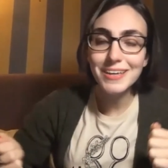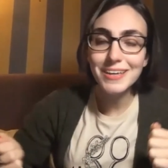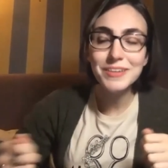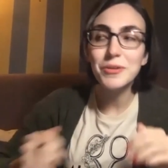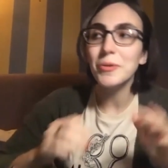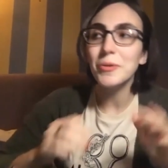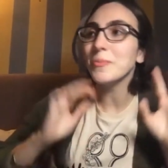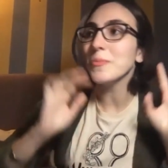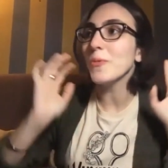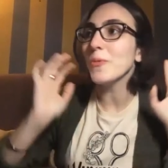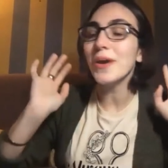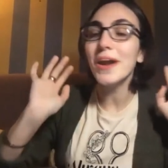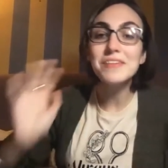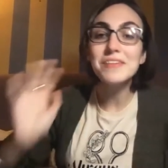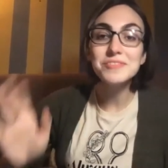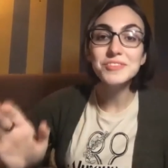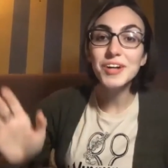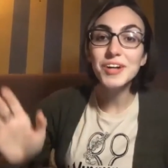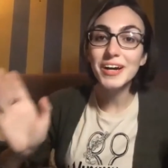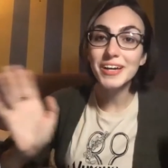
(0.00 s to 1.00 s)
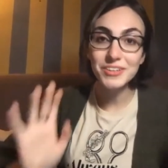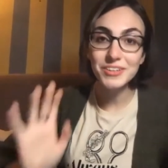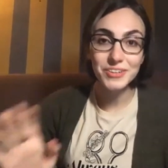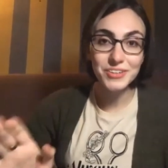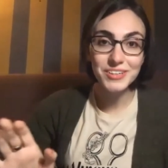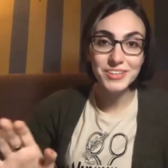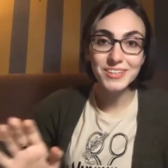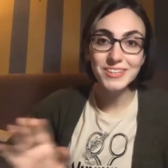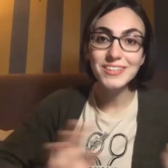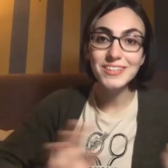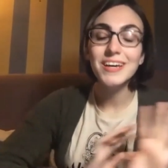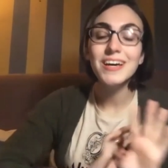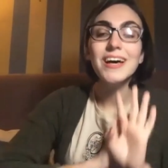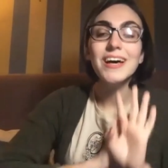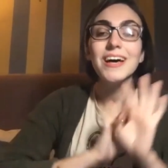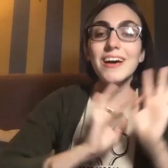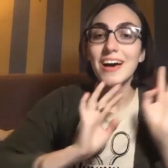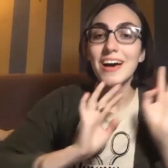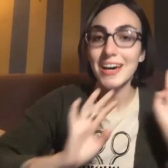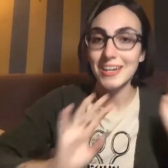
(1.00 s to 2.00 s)
You know, whatever I could,
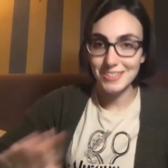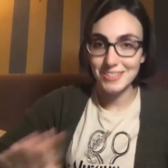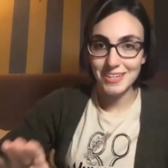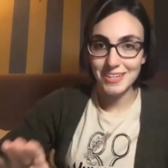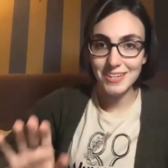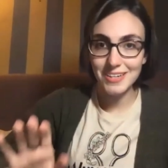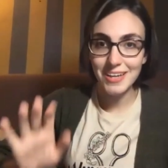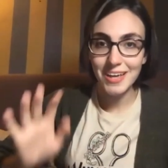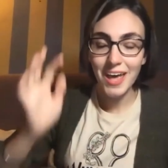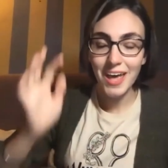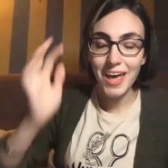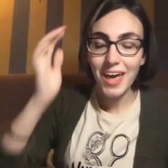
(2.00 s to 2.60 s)
I did.